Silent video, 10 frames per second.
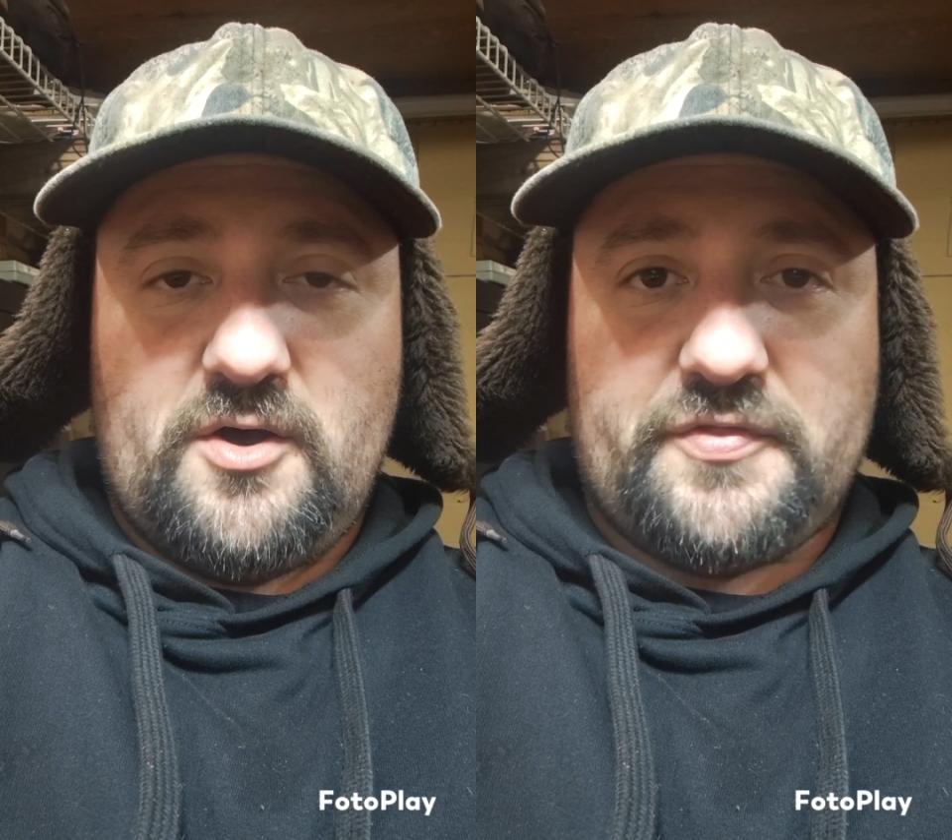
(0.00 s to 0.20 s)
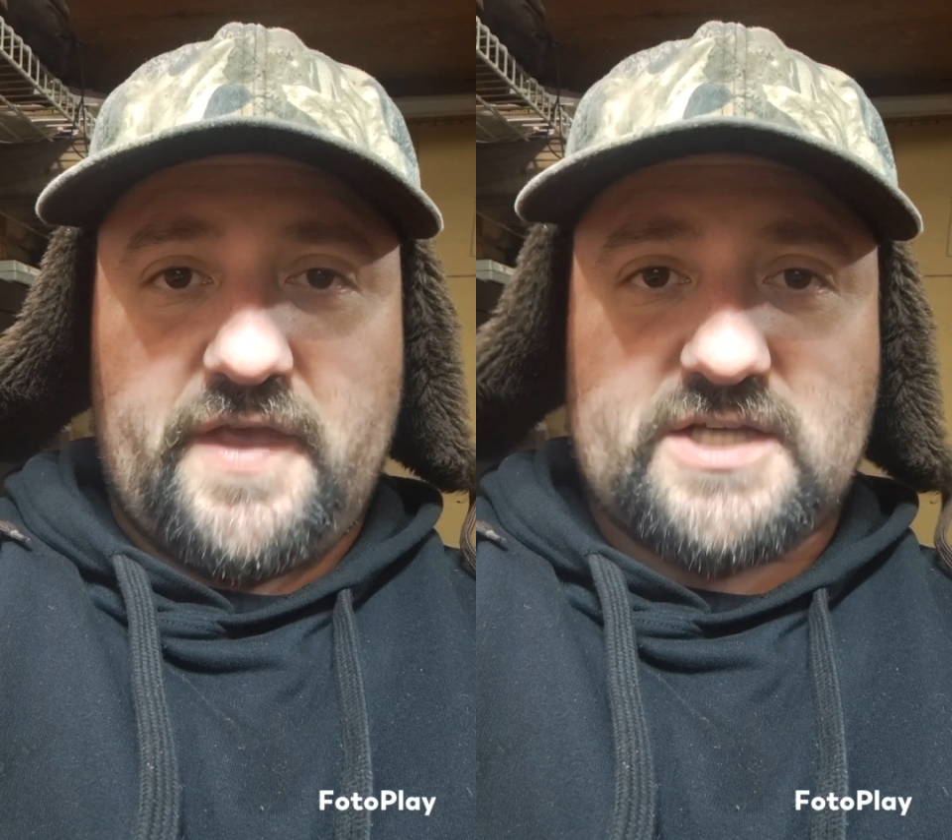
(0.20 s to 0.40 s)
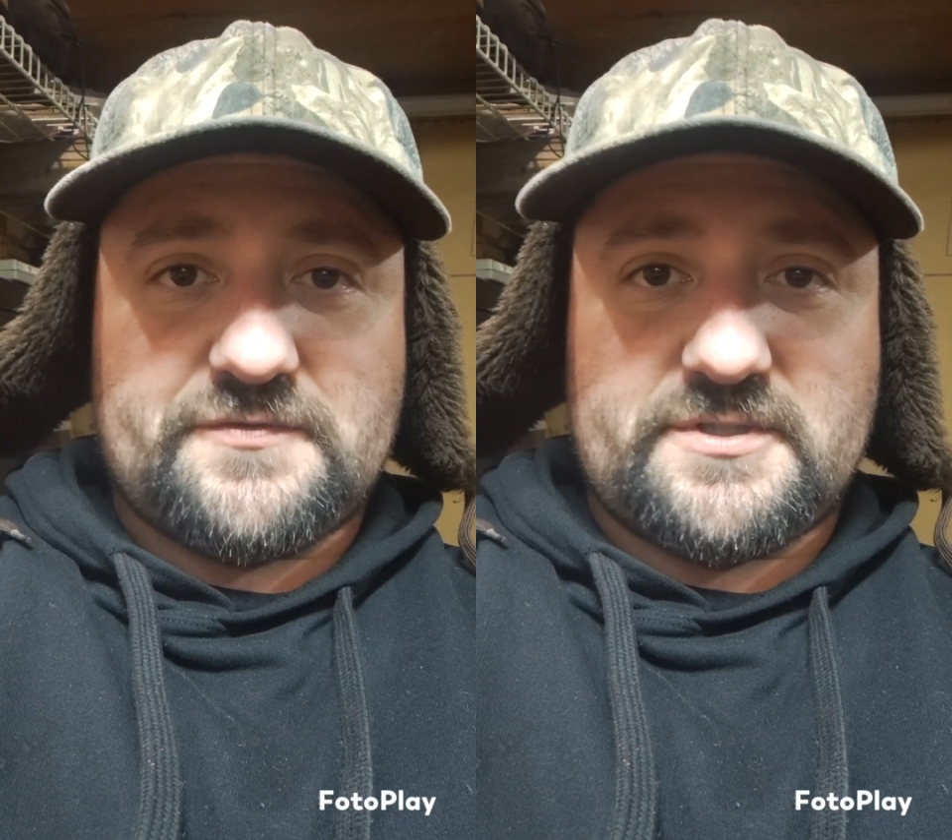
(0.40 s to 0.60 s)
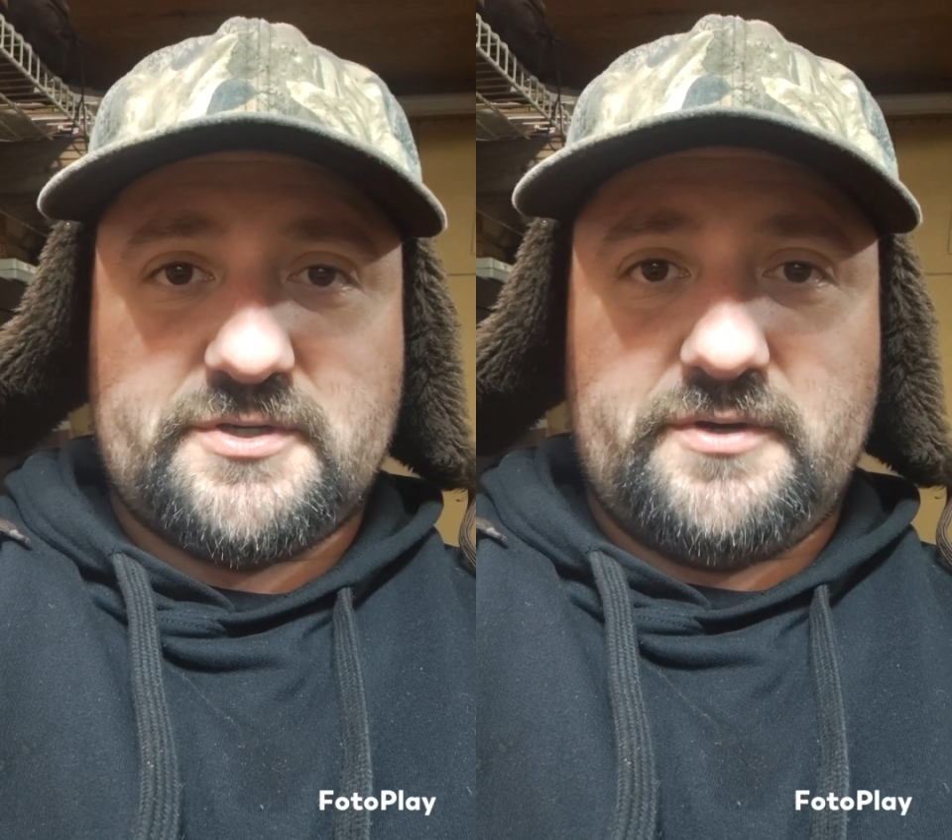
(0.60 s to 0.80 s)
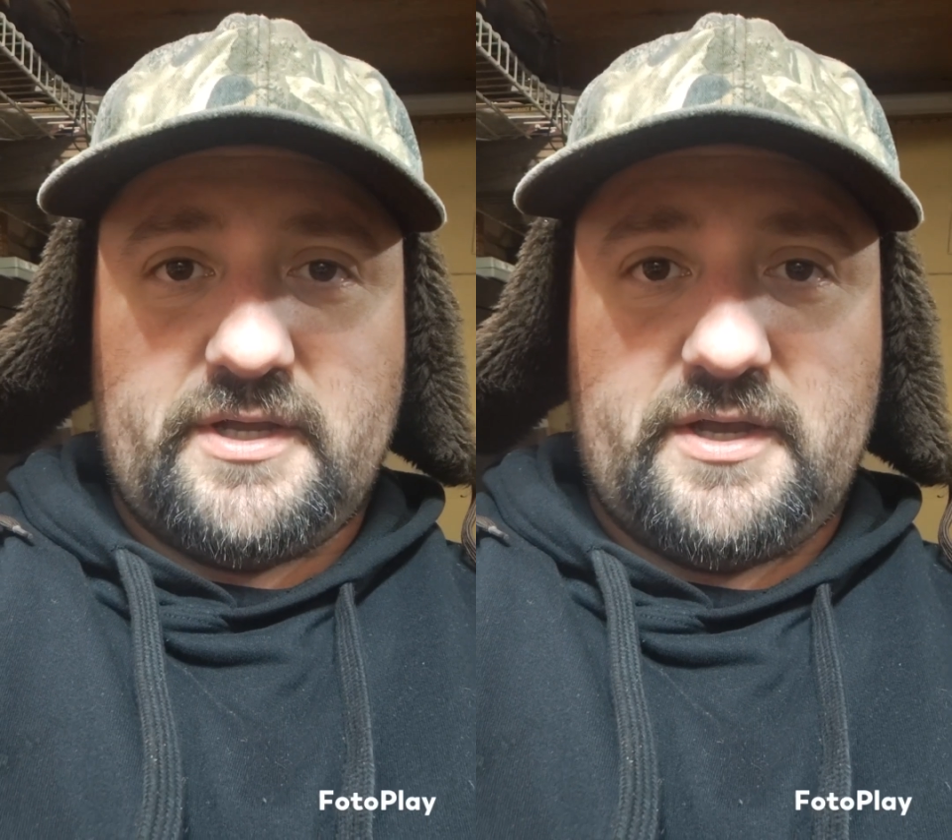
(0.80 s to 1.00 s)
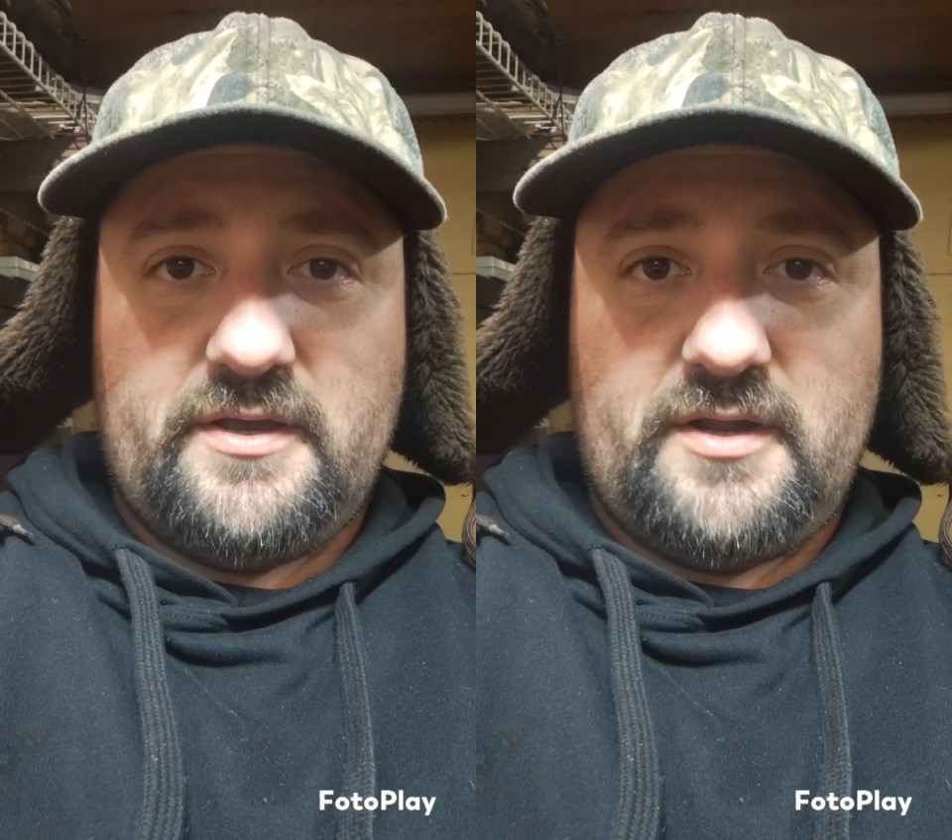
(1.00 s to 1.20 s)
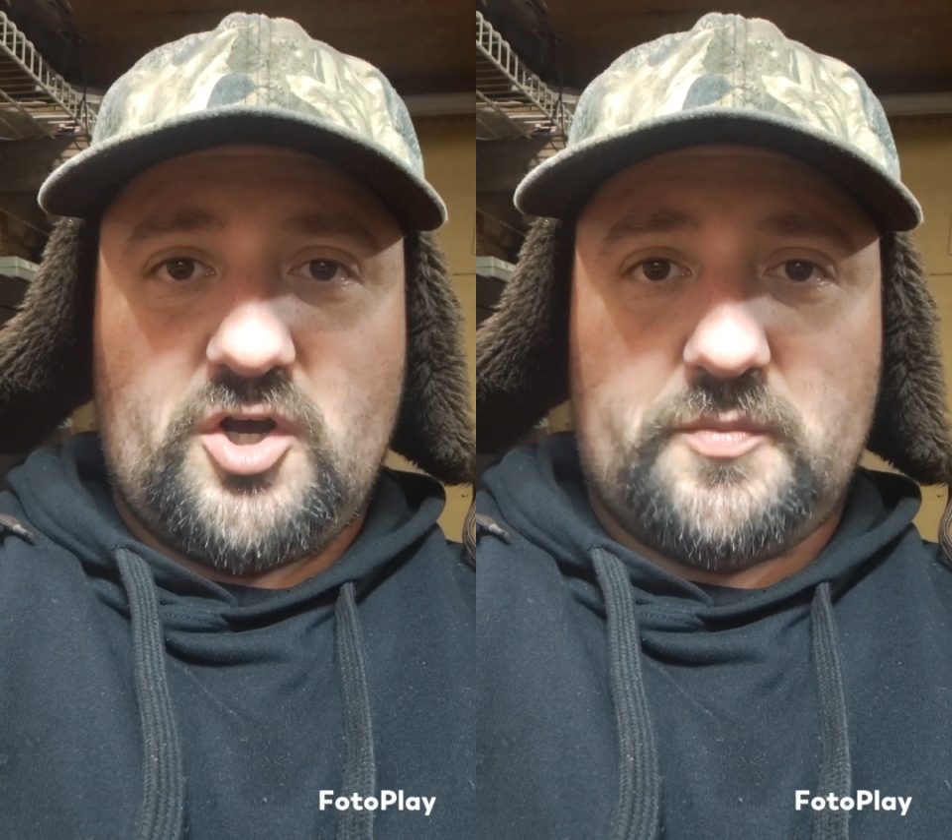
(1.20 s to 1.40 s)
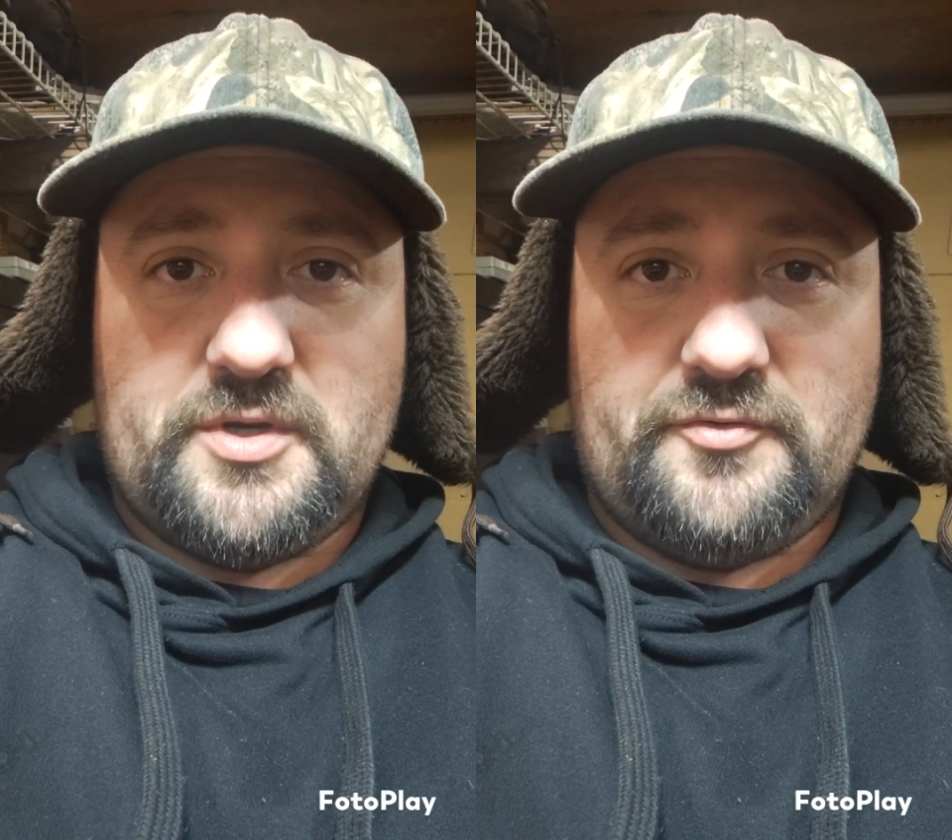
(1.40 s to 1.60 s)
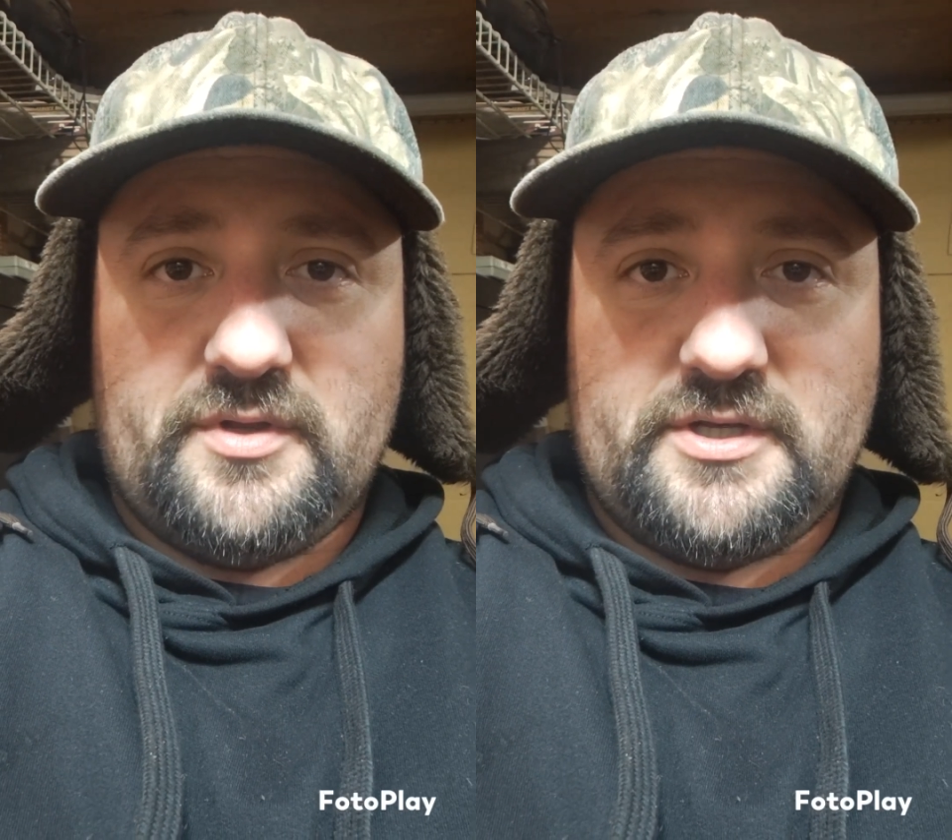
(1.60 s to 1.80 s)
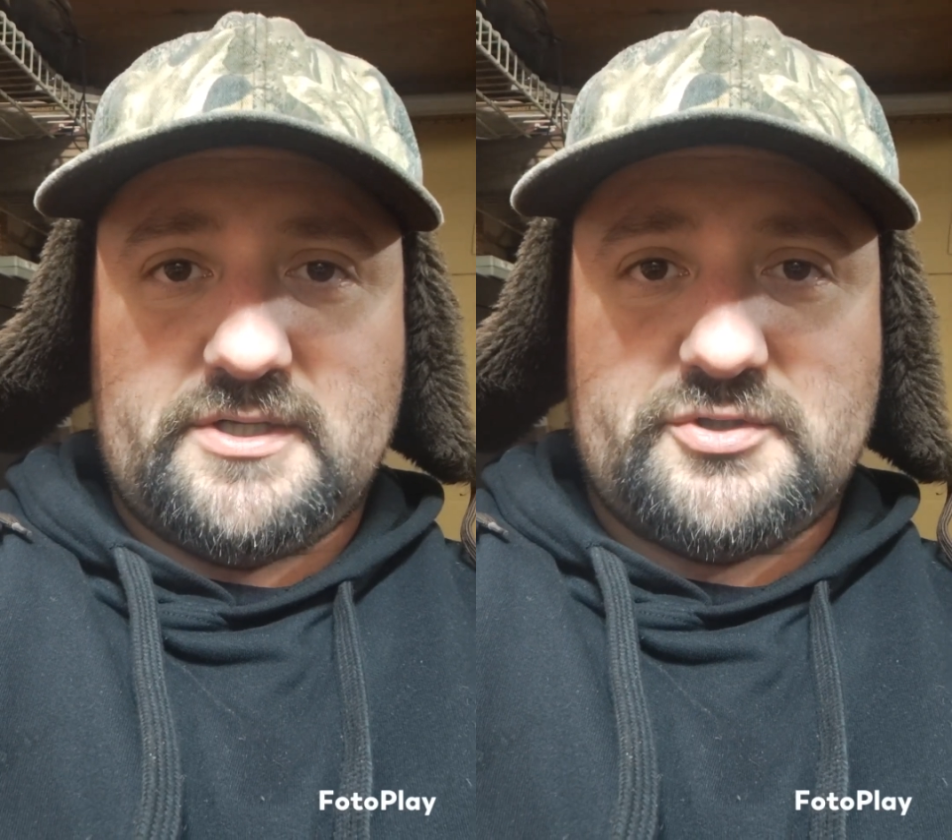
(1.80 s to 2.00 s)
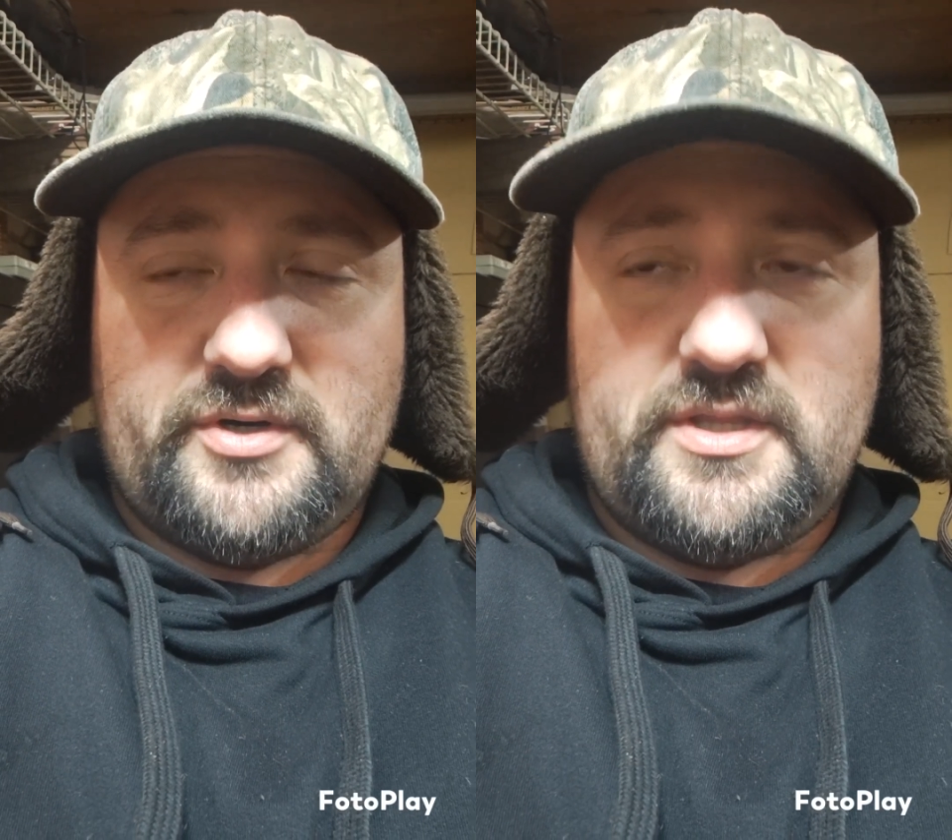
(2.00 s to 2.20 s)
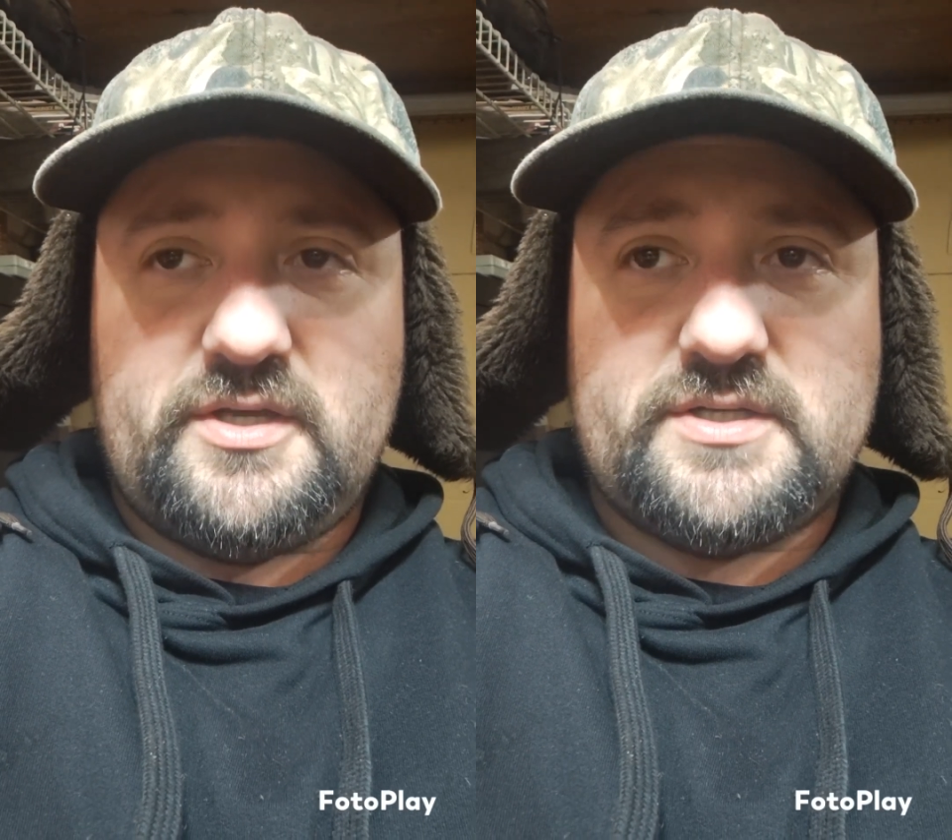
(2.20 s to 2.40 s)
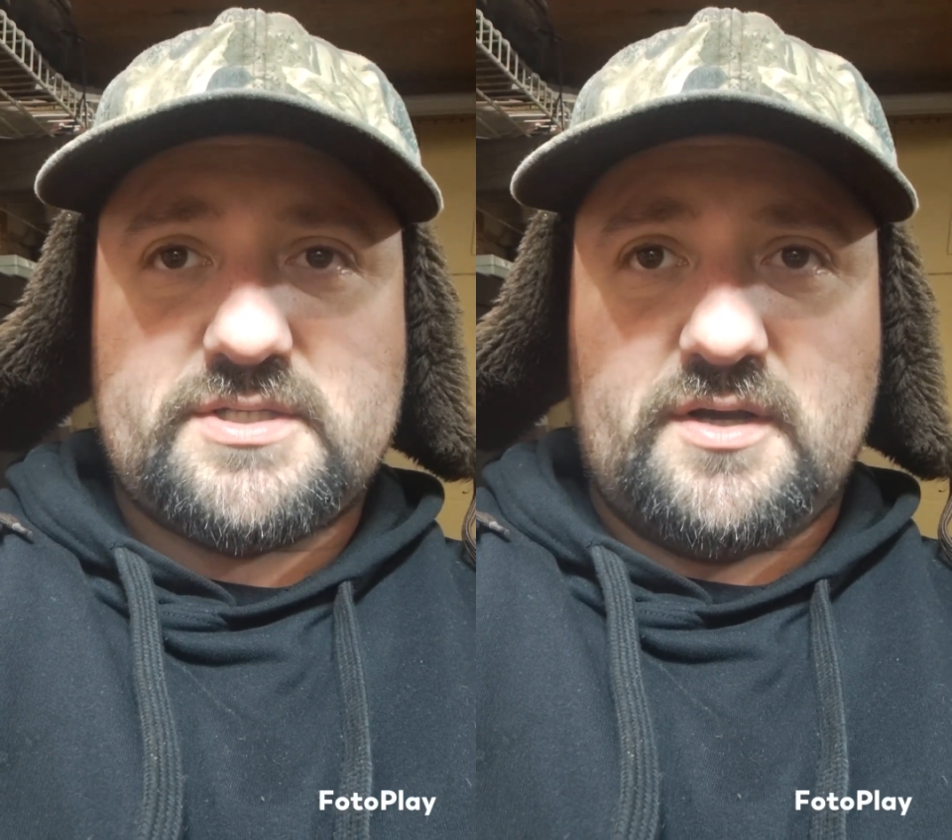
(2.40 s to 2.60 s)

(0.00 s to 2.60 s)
Thanks for tuning in. I hope you really enjoyed this.